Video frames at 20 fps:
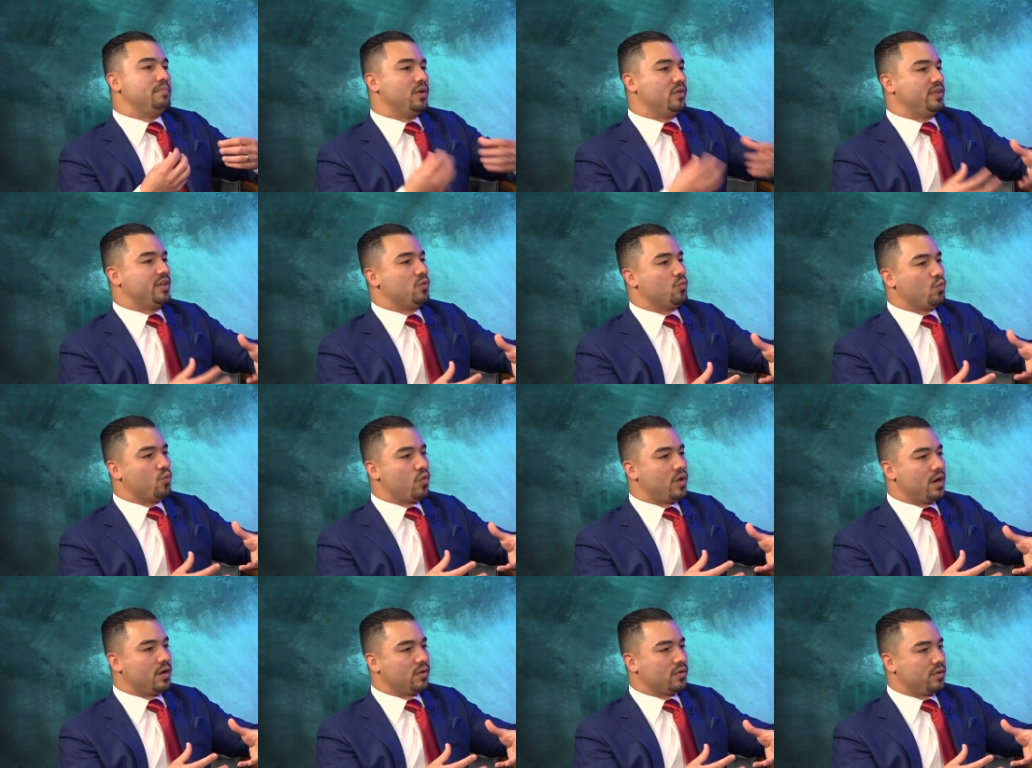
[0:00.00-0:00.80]
building
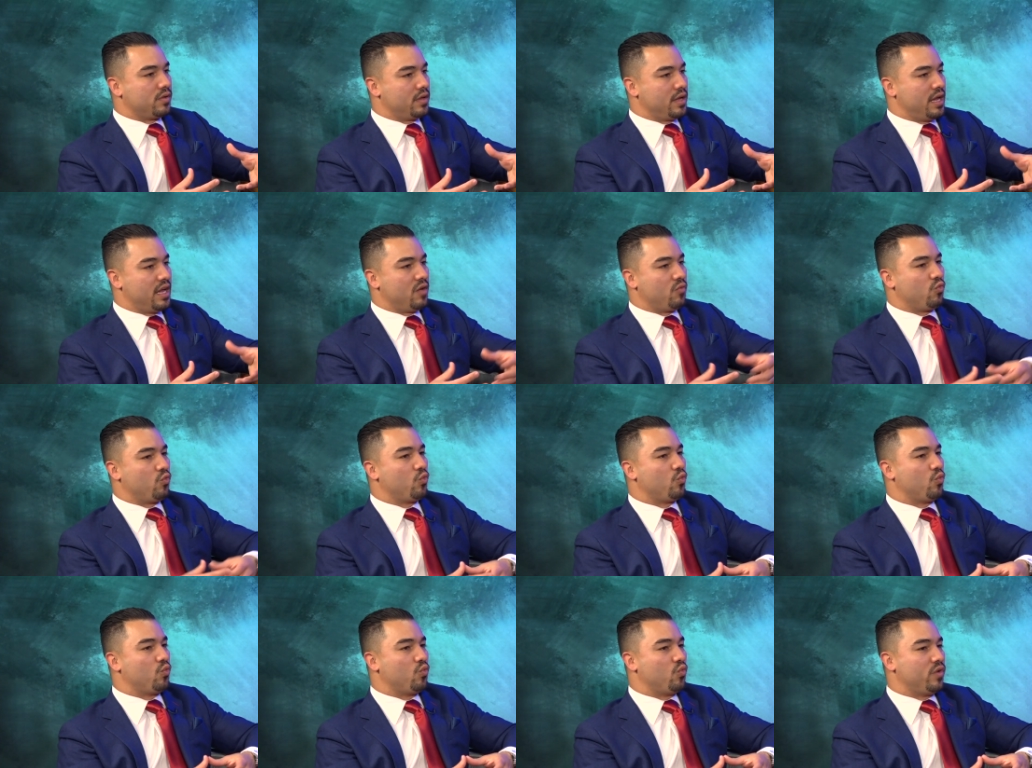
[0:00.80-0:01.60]
wealth,
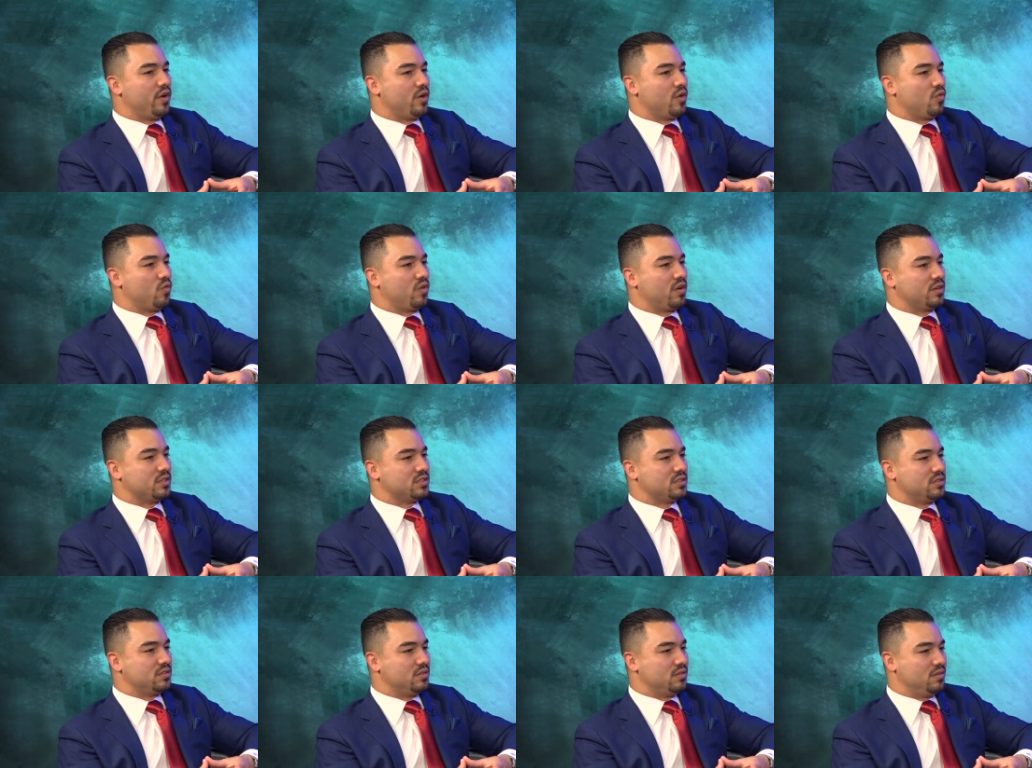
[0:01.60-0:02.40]
and
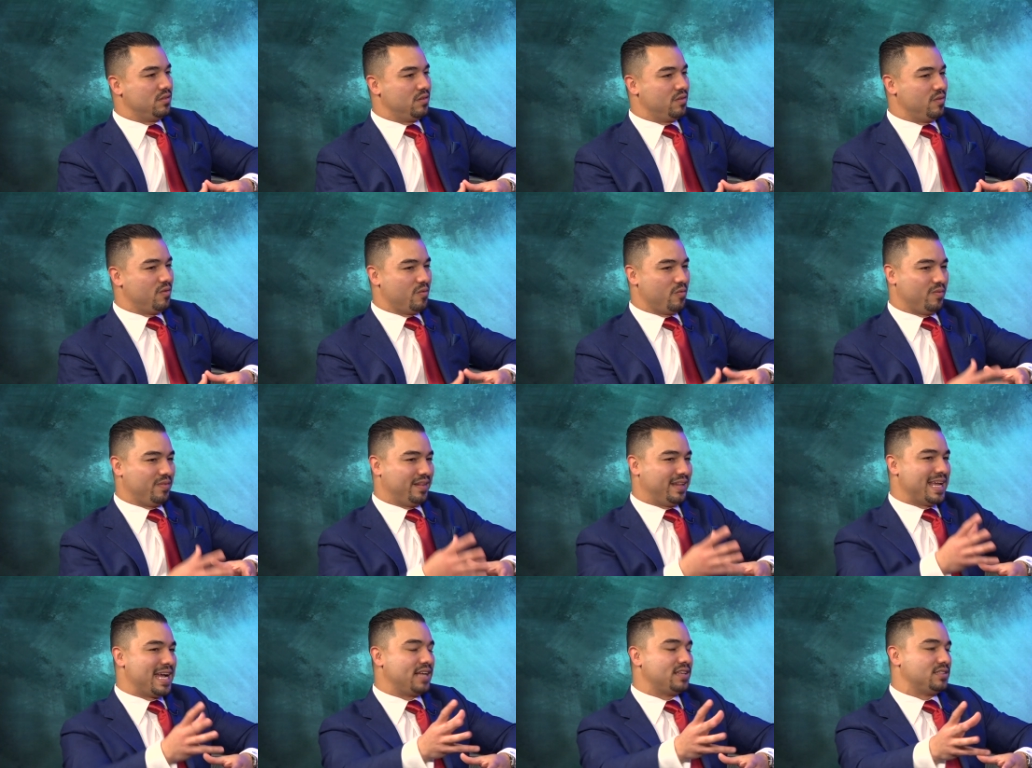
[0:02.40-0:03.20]
because
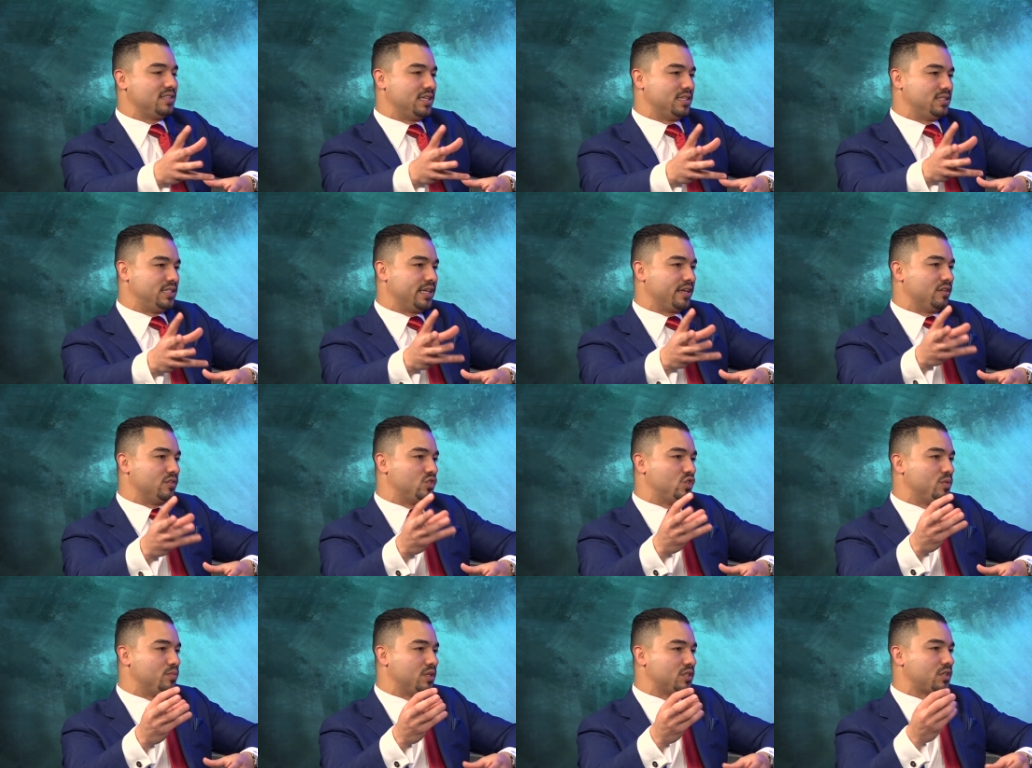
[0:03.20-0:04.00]
that is taking
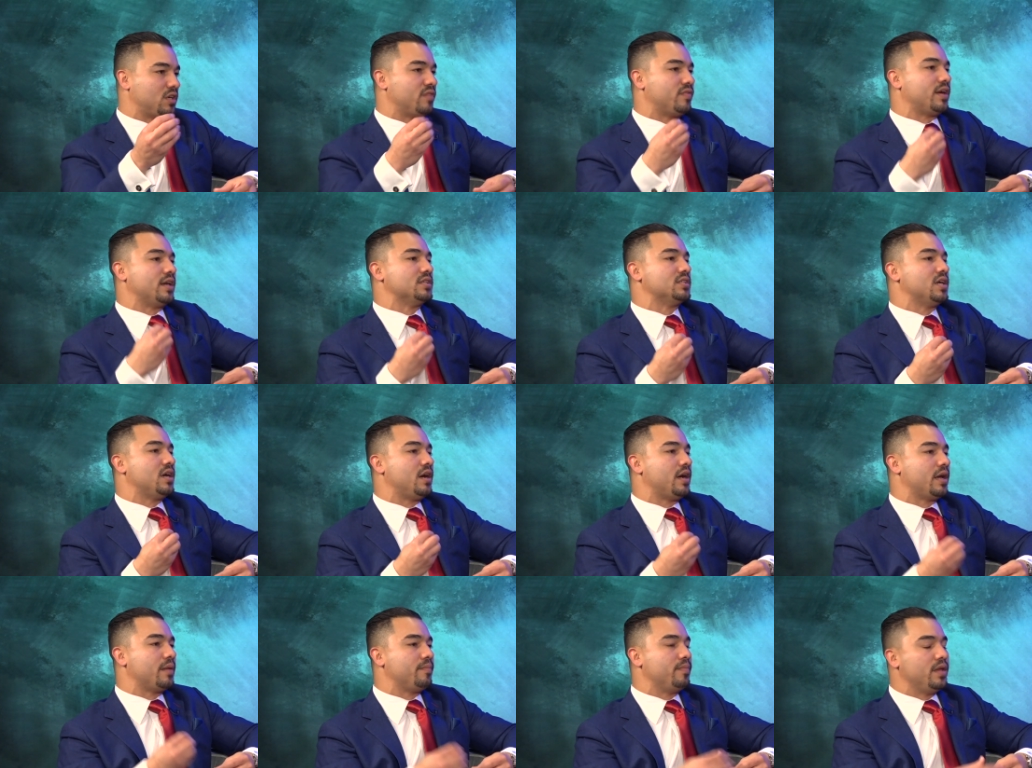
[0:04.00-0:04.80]
too much of our
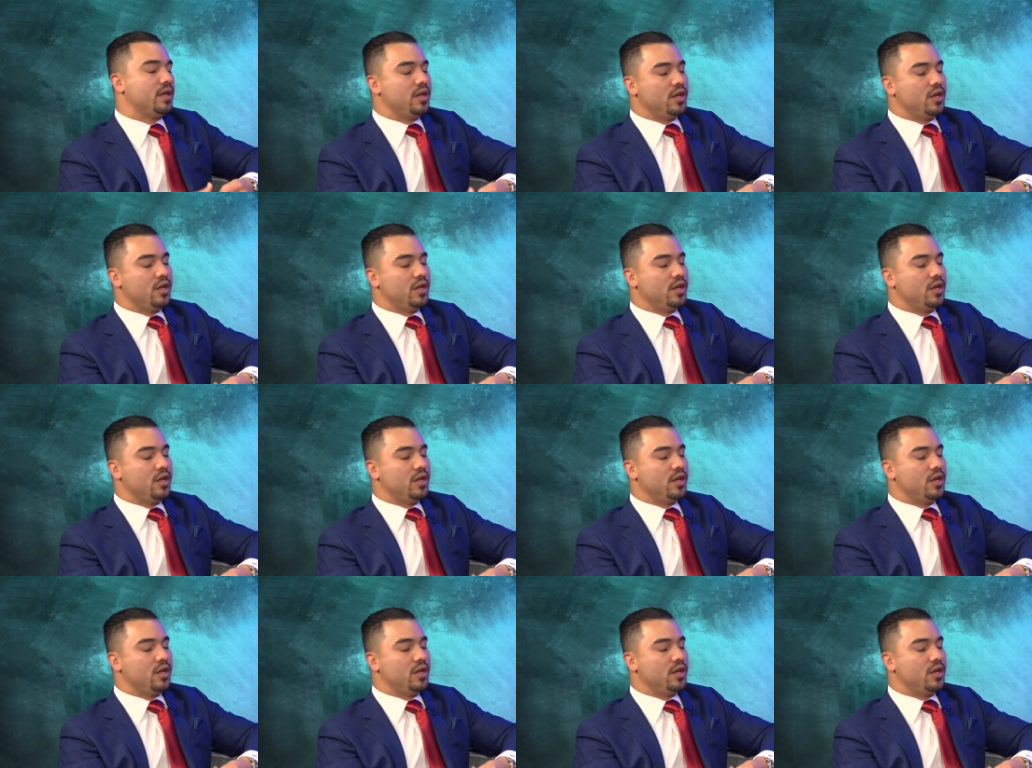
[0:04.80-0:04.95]
time.